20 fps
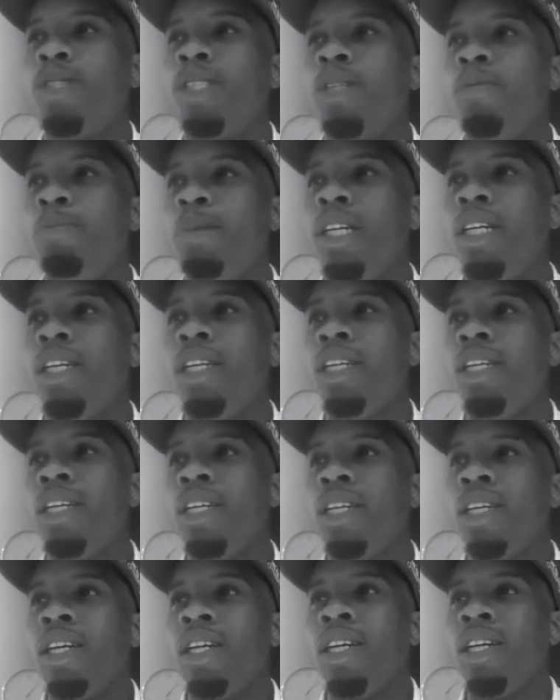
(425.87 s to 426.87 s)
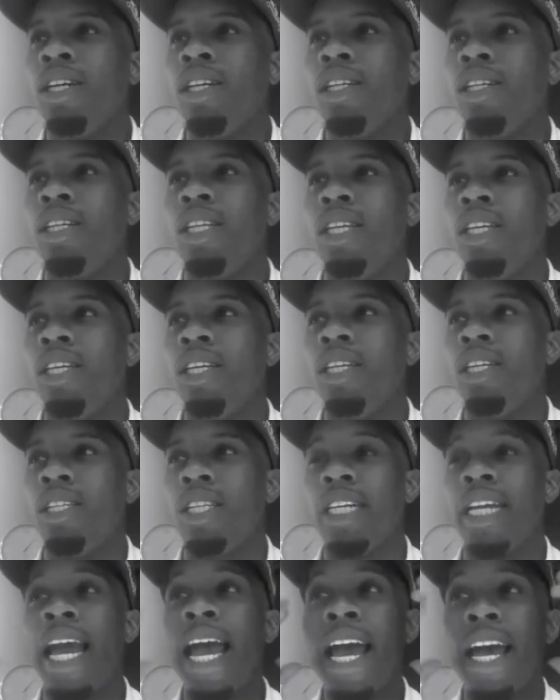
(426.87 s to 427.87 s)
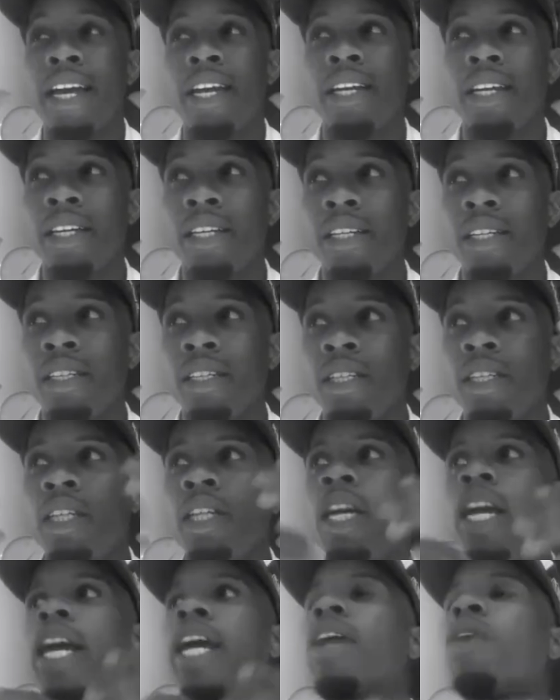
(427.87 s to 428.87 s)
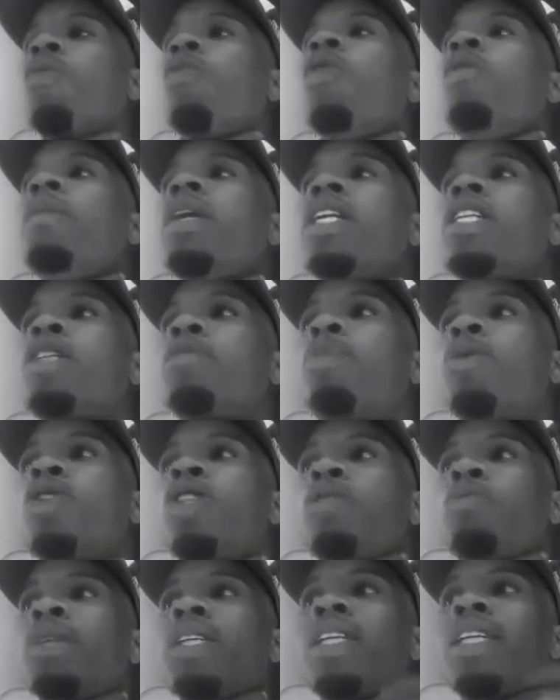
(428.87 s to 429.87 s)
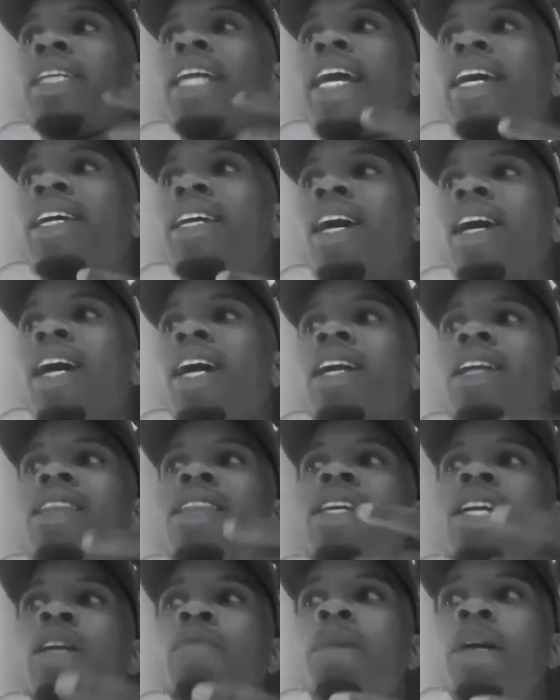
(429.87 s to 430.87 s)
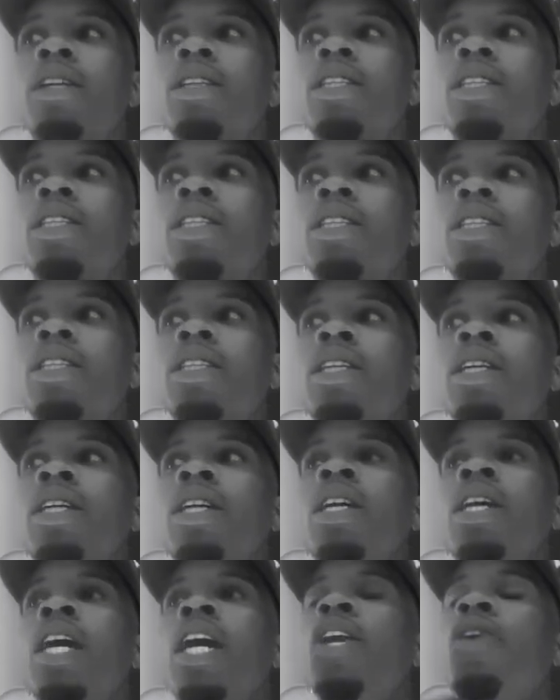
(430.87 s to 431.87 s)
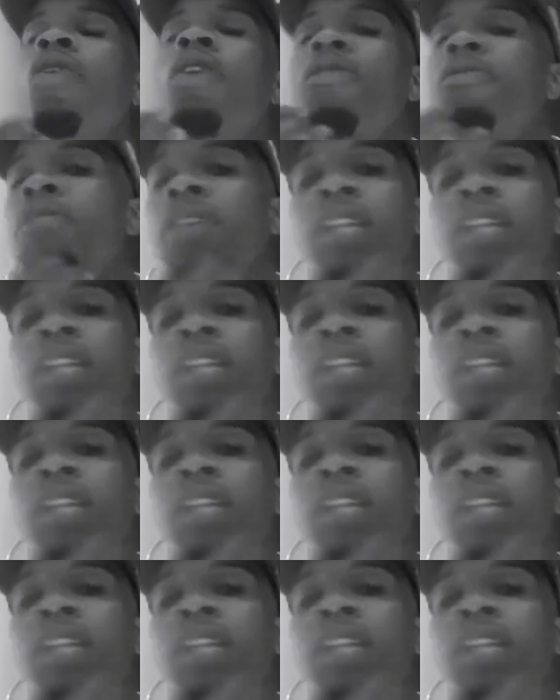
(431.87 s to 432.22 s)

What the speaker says: to be the head and a woman is supposed to be the neck, y'all got to think about this. In order for